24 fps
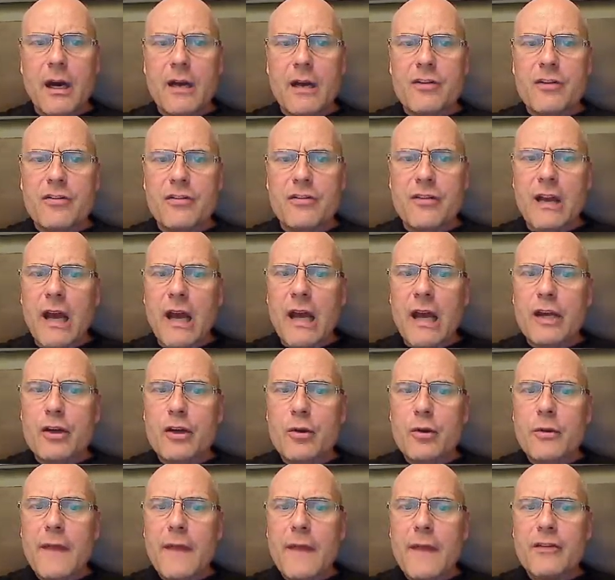She said, "I
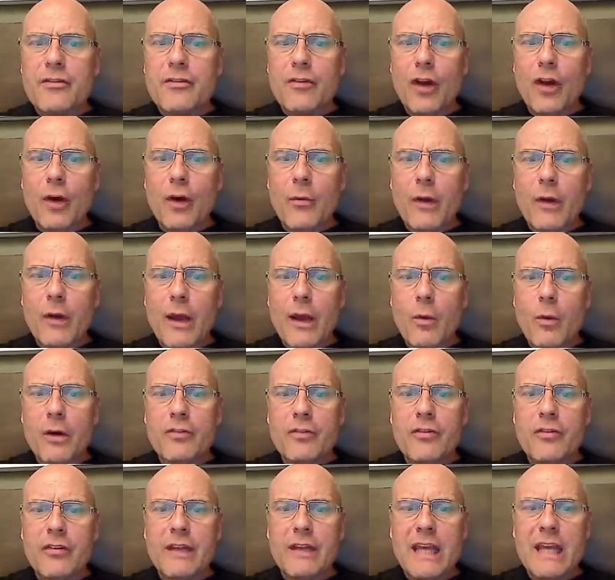knew that's not what I
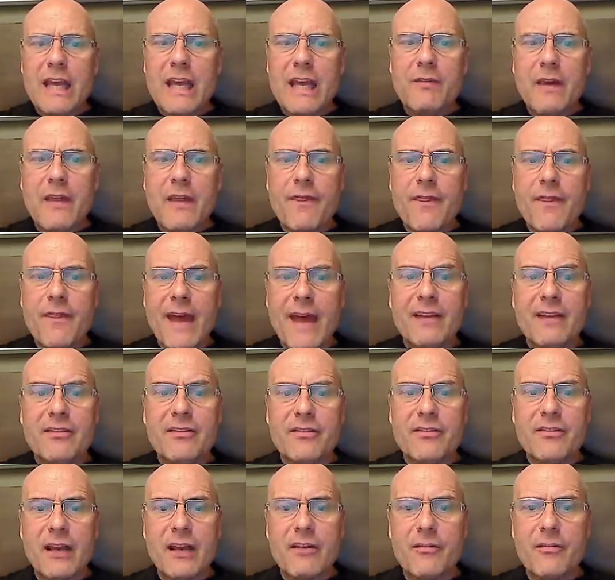wanted, even in that
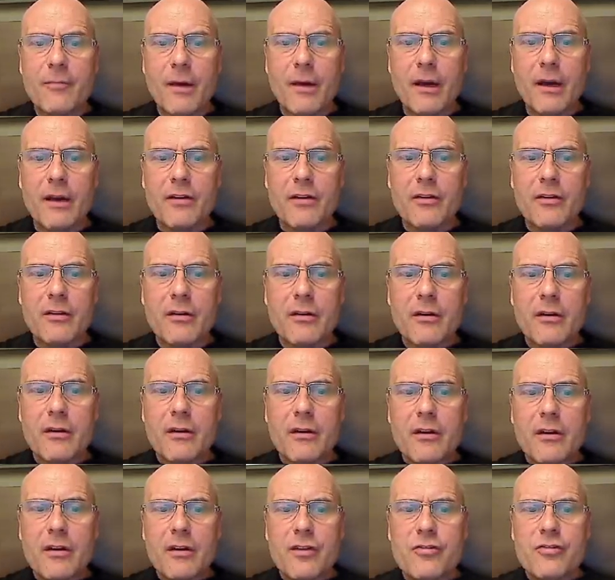state of mind."
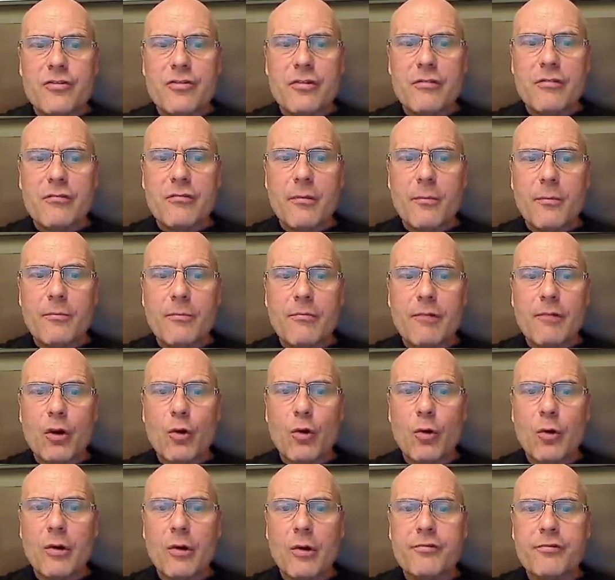She
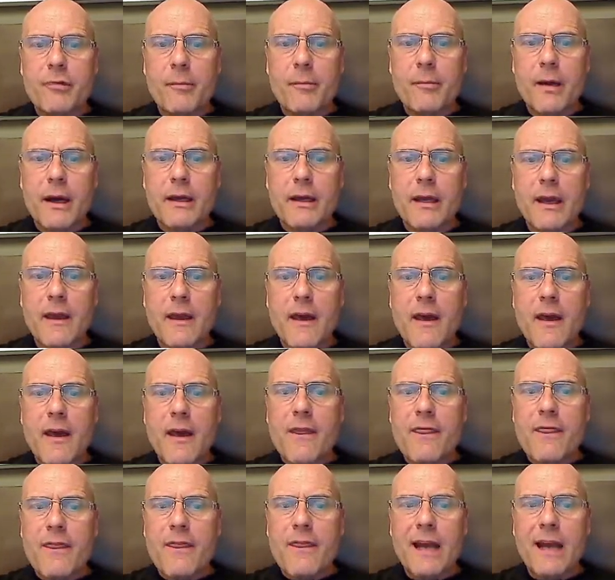recalls remarking,
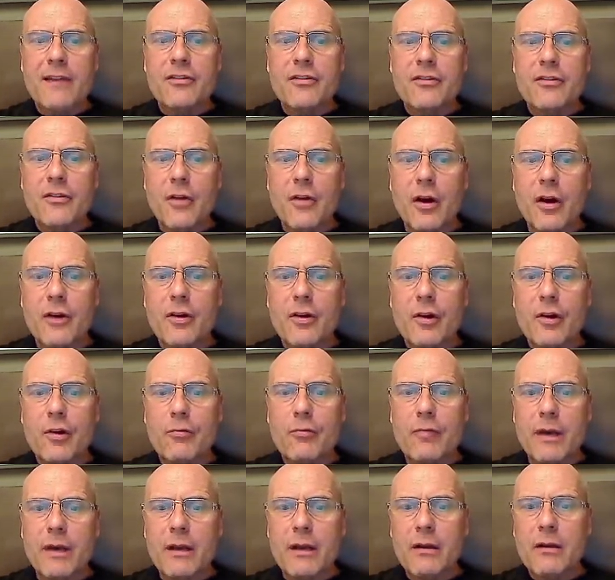"That's not a
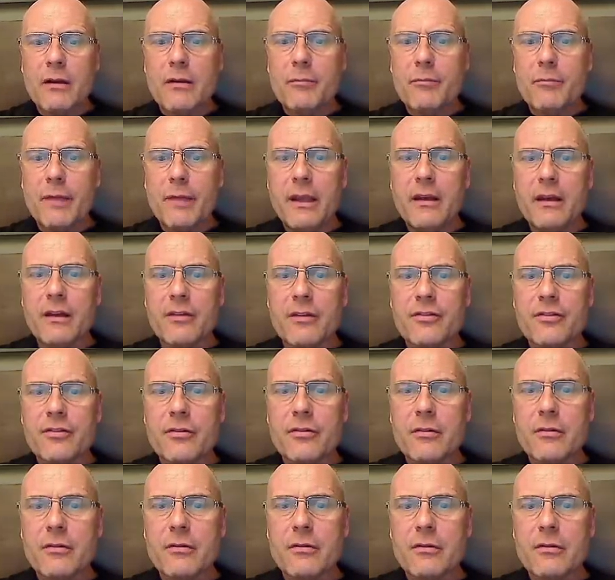real penis."